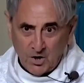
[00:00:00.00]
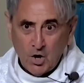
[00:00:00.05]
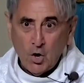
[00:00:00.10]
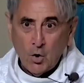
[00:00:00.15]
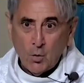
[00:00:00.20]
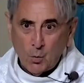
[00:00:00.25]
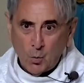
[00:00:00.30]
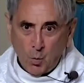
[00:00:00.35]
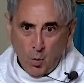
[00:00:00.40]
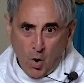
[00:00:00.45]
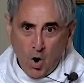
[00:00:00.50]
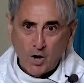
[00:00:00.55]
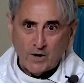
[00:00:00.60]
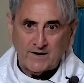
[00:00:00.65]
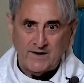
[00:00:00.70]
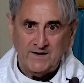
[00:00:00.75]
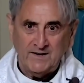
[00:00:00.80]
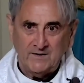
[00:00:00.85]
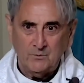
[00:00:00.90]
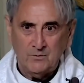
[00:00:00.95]

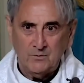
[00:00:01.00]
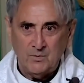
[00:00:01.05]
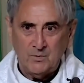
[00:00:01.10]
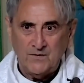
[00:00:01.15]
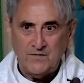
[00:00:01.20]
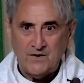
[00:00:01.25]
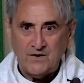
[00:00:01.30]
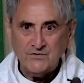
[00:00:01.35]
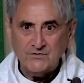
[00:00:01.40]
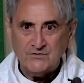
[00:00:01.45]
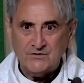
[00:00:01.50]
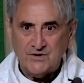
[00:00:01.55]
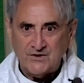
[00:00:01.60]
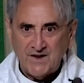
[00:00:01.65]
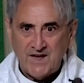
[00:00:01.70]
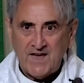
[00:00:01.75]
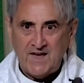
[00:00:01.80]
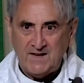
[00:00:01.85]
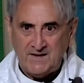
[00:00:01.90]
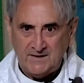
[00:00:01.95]
walking with us
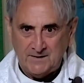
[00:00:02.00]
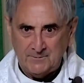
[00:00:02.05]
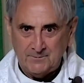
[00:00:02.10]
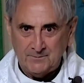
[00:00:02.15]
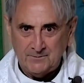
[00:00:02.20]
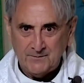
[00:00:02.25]
today